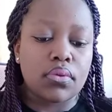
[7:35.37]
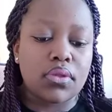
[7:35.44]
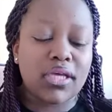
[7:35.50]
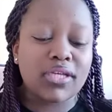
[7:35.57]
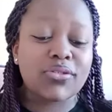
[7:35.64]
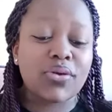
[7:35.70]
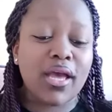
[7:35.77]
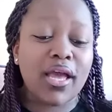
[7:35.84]

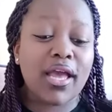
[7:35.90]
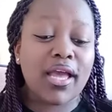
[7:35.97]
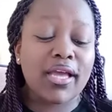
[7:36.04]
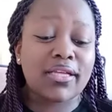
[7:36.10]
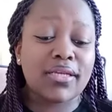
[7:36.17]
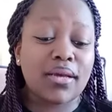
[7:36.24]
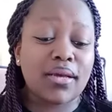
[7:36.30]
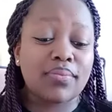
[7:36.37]
That's why
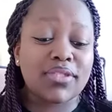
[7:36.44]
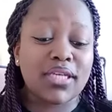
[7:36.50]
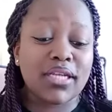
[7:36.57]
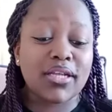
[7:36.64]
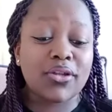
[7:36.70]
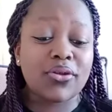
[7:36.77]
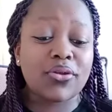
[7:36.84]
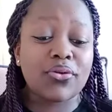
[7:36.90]
I'm
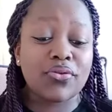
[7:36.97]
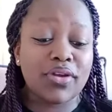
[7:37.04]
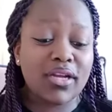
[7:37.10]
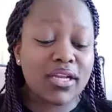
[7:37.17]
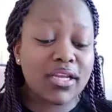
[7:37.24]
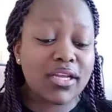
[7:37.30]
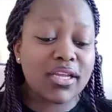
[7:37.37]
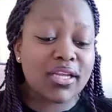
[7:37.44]
telling you, you
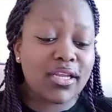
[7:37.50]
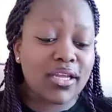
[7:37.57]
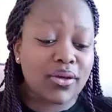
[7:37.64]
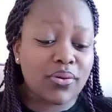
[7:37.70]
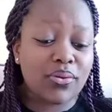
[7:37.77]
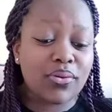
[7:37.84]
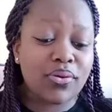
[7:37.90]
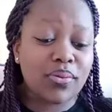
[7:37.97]
really need a
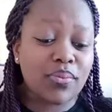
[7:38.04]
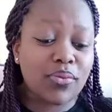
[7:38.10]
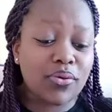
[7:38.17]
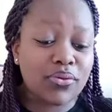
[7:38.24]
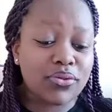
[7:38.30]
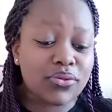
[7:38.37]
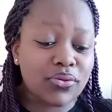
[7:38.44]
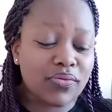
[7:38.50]
good
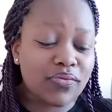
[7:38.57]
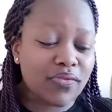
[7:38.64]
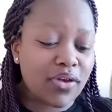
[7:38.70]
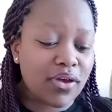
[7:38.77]
amount of